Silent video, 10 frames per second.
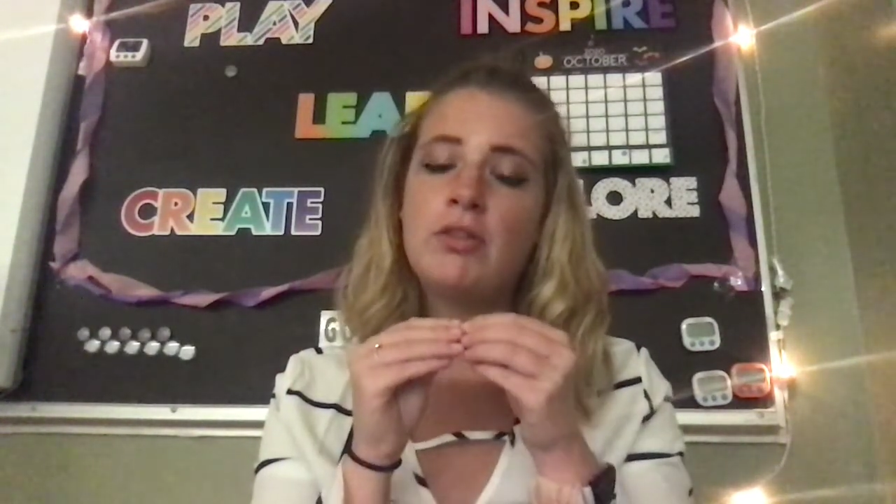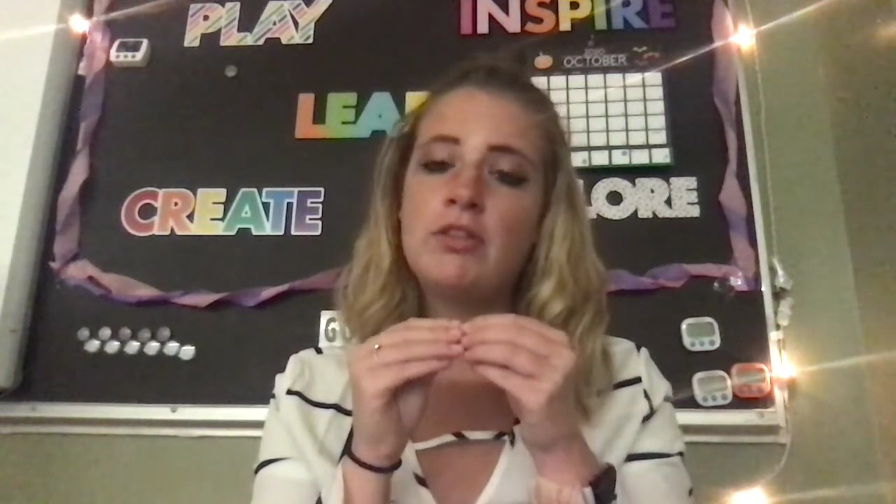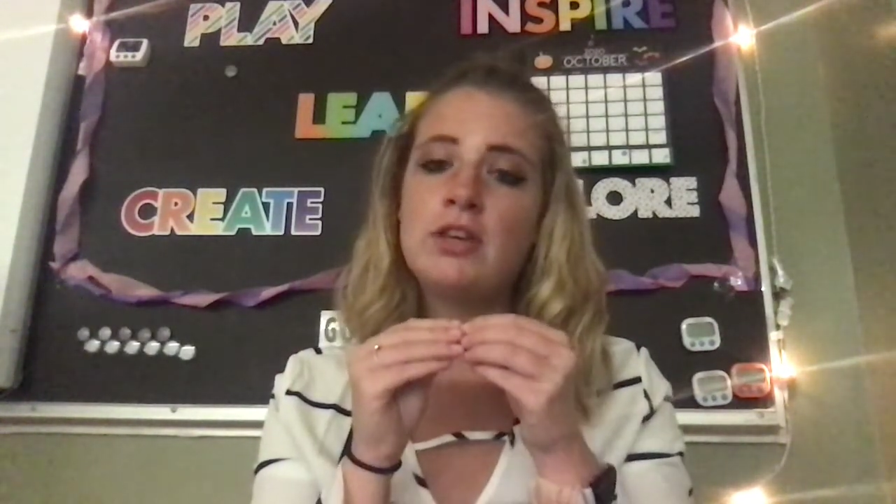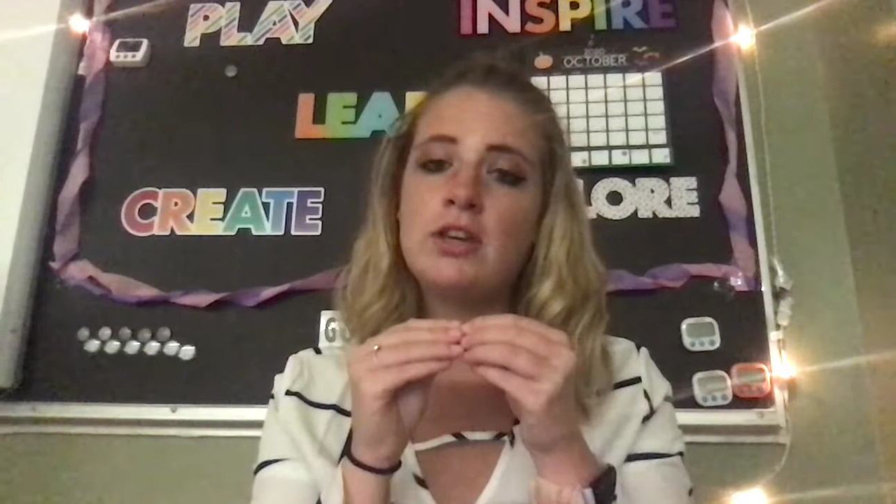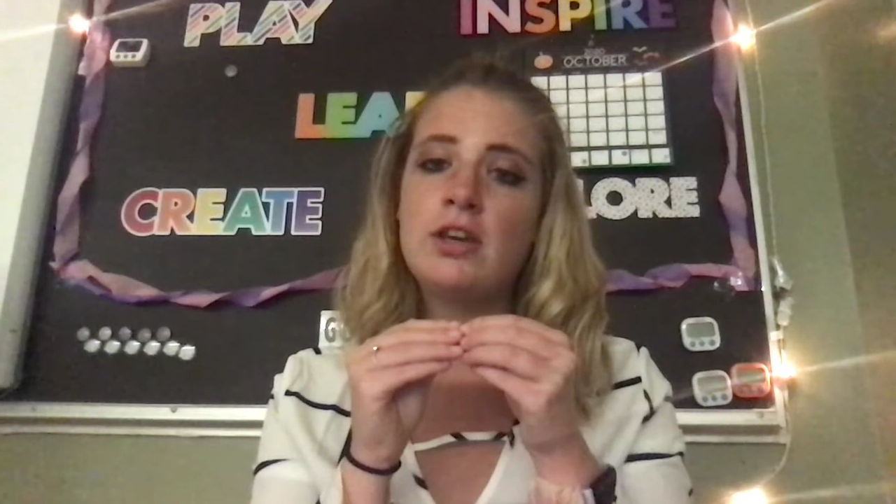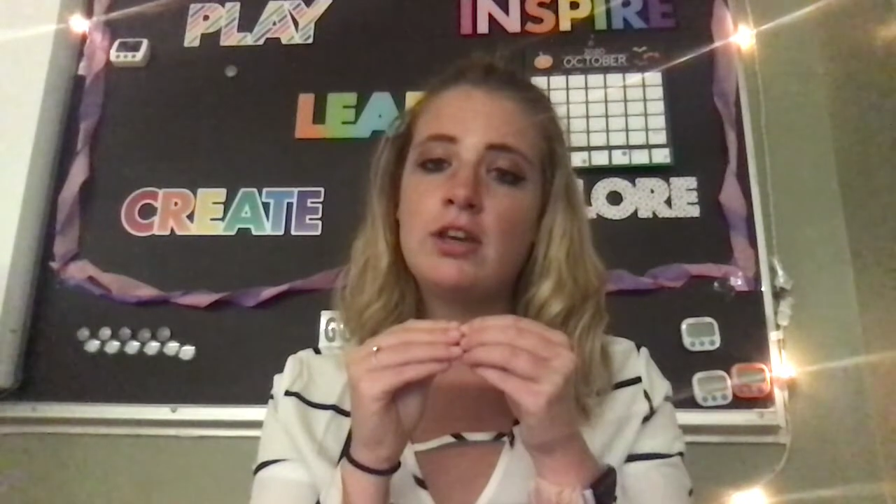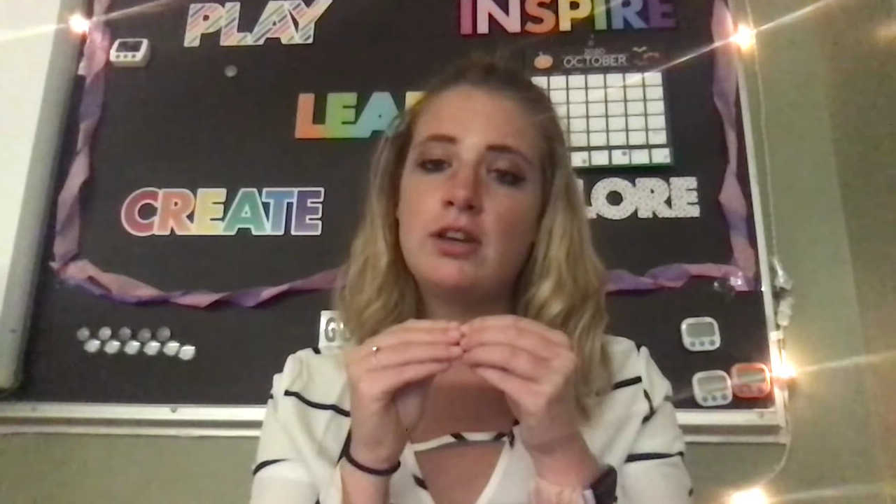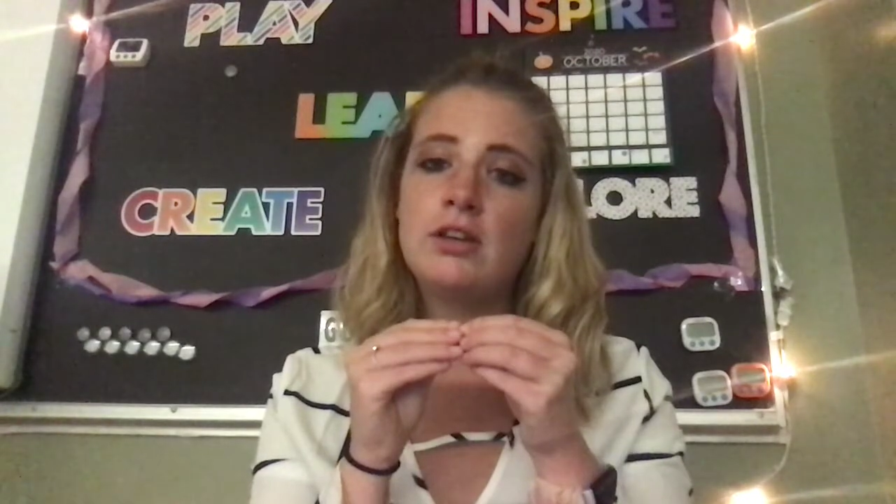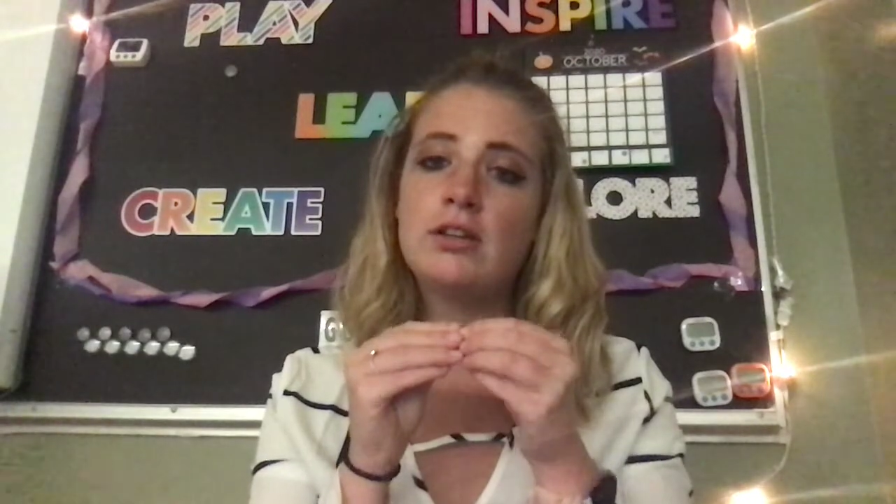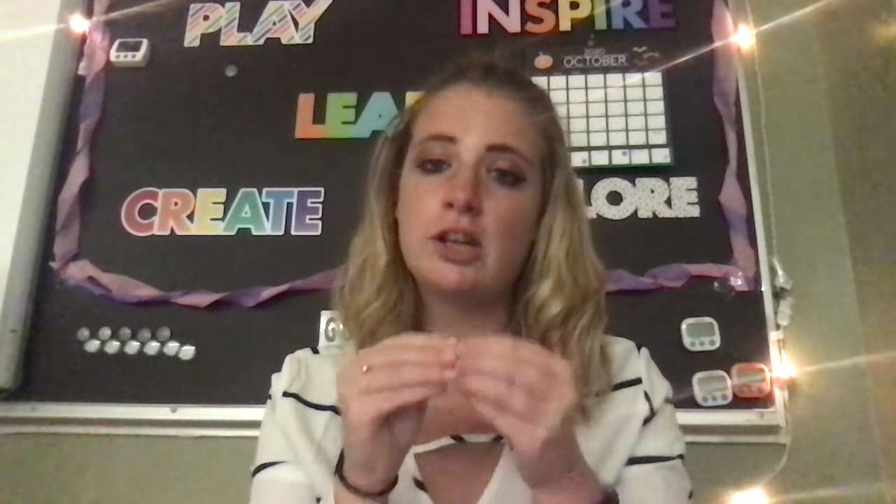the
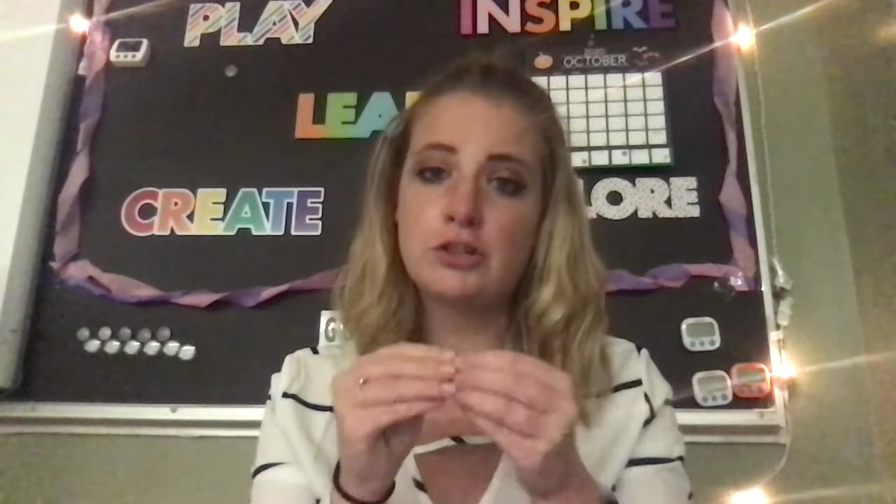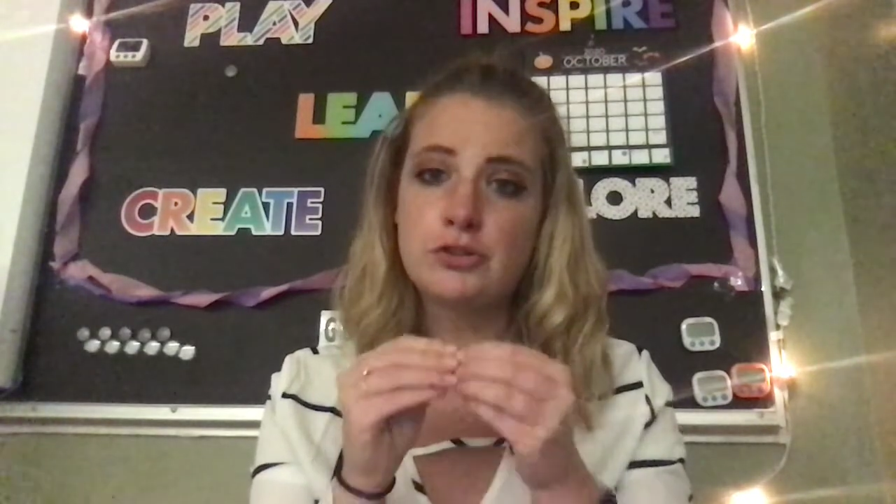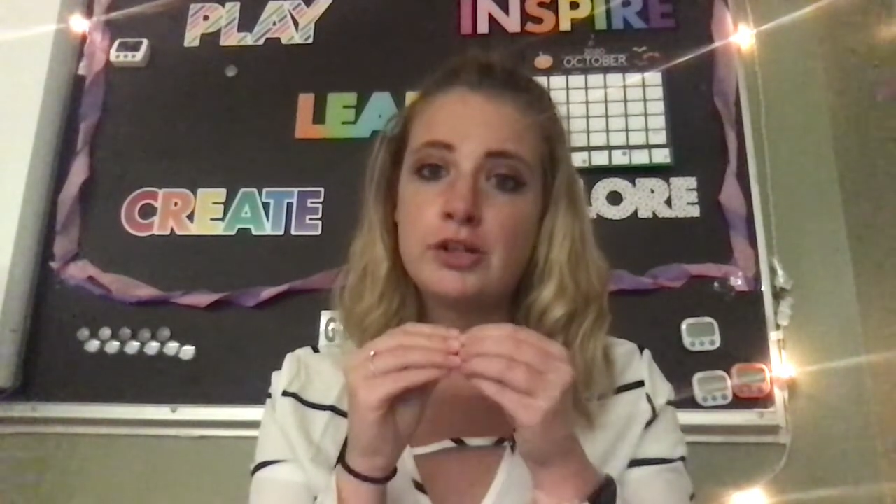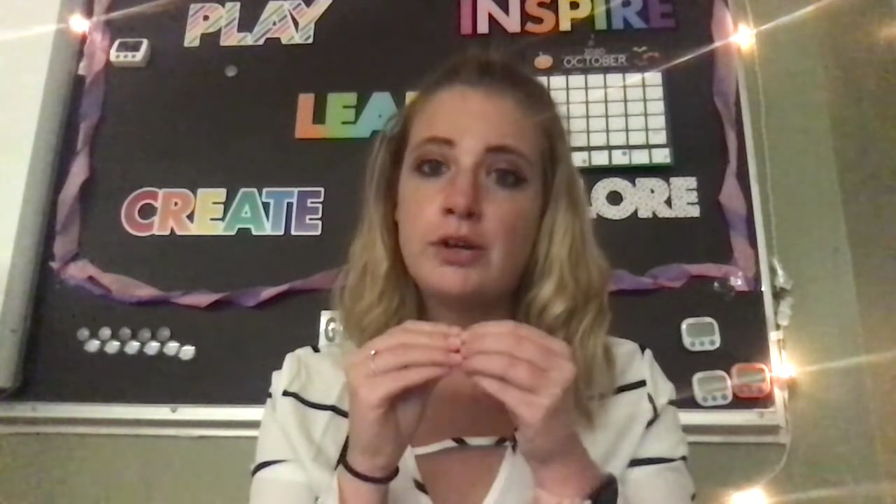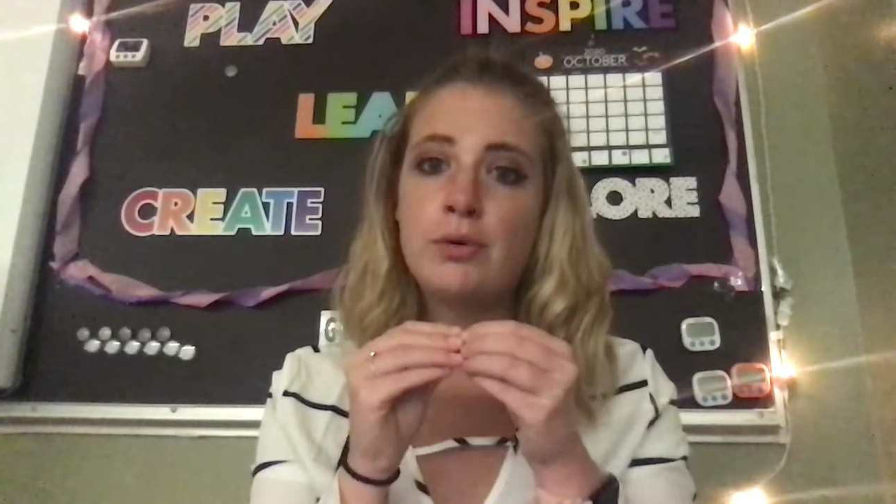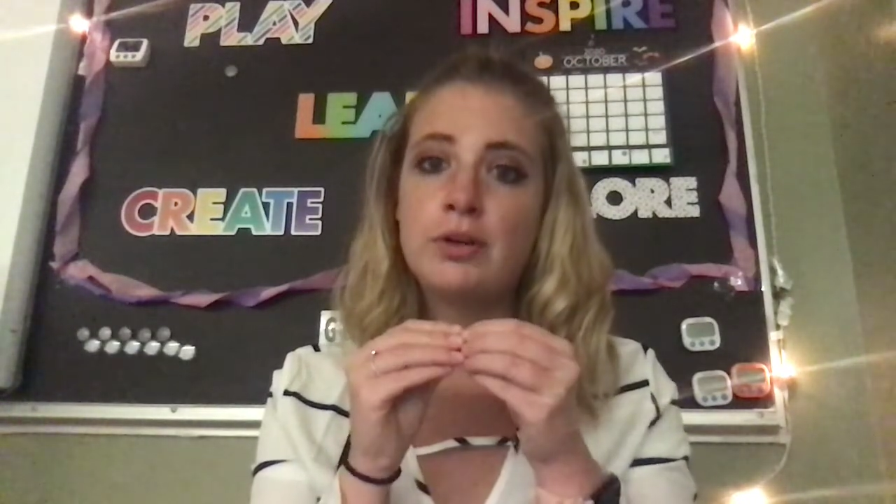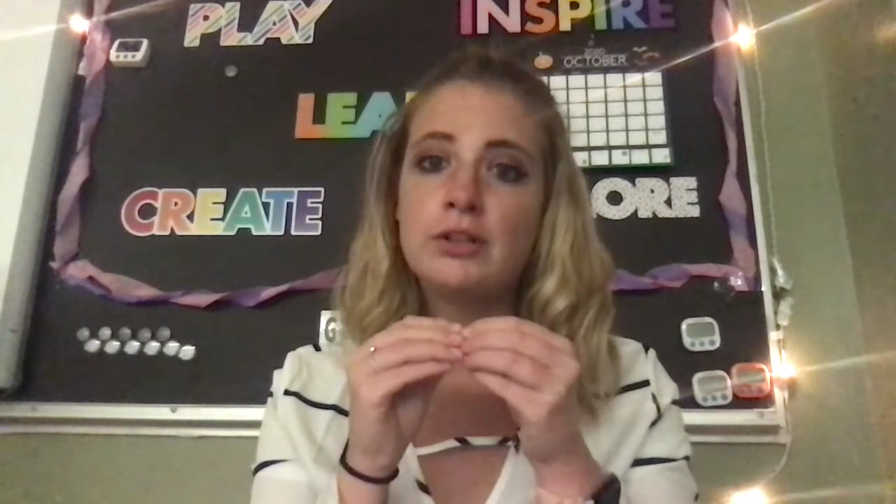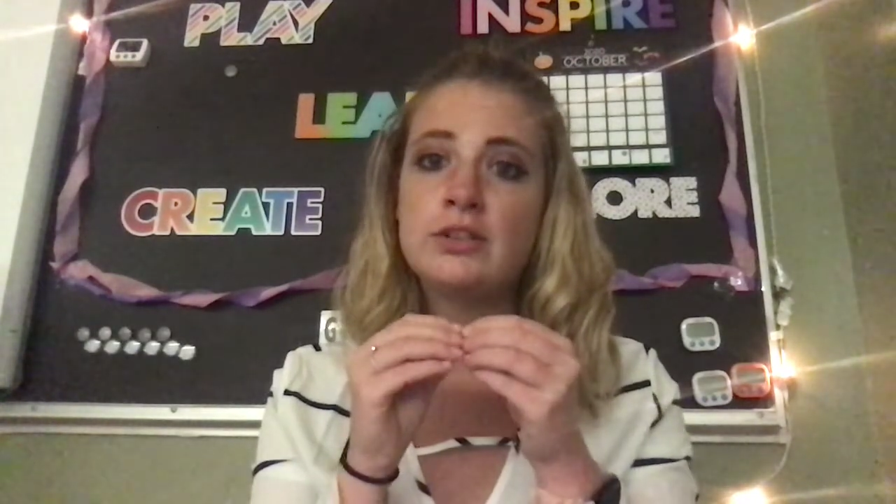country or